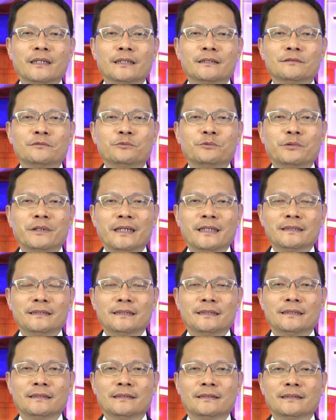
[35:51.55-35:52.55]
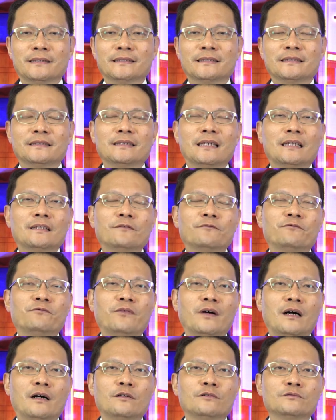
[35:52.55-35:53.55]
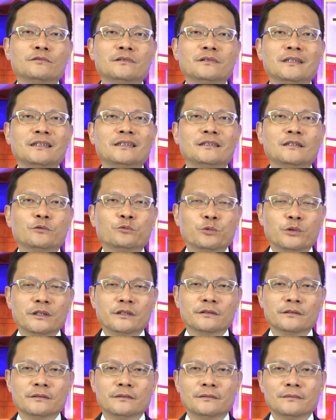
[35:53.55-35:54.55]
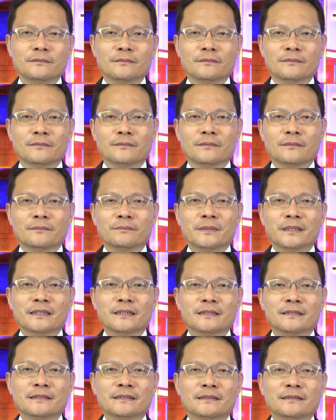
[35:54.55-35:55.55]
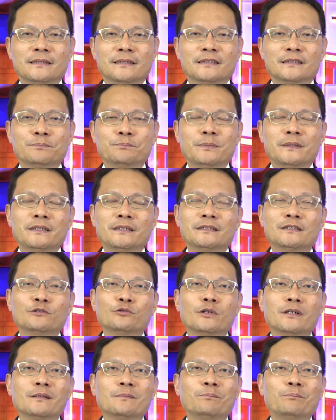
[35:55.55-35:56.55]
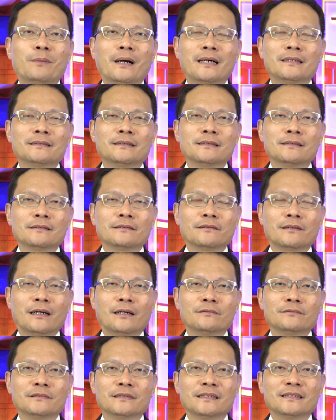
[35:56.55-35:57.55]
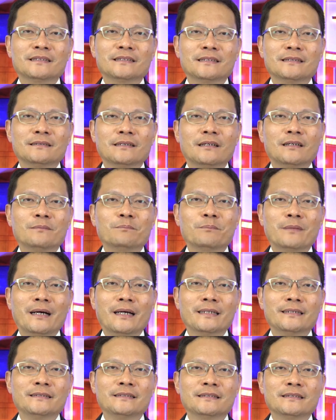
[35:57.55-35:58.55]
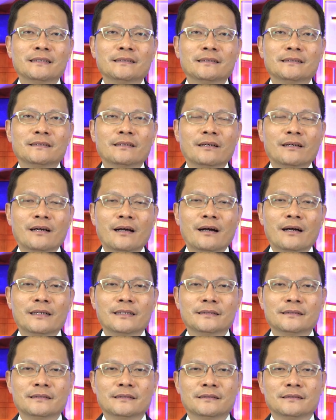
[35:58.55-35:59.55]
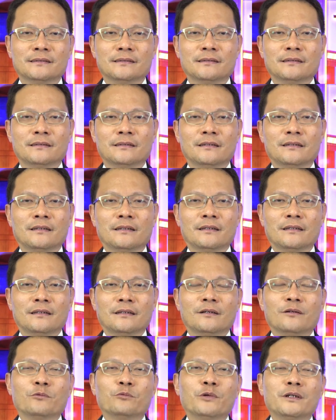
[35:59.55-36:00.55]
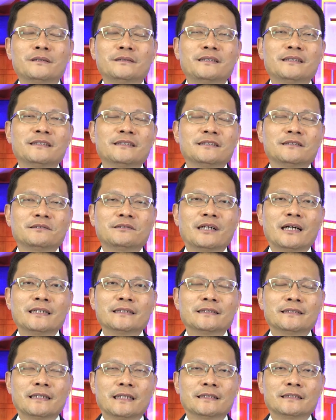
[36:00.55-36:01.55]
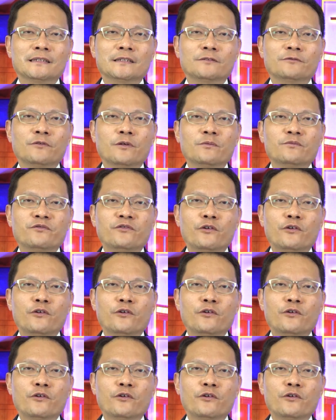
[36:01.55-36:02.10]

get ready is not found in the world, because the spiritual battleground is in our minds and in our hearts. What distracts us from